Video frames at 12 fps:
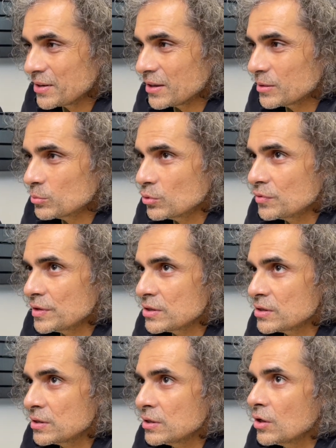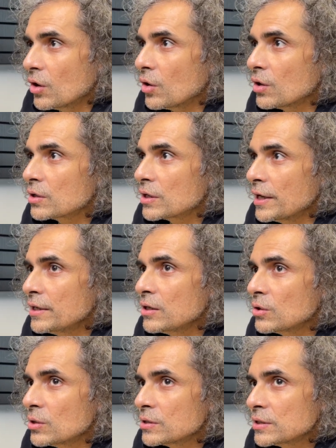a movie or any
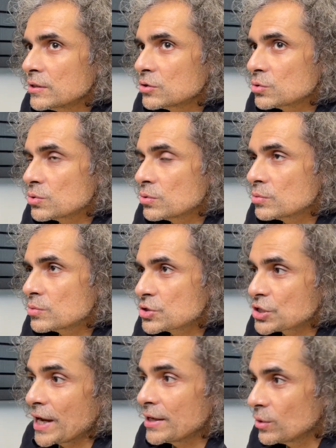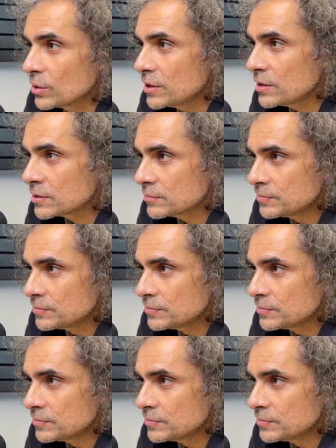content to shine on it.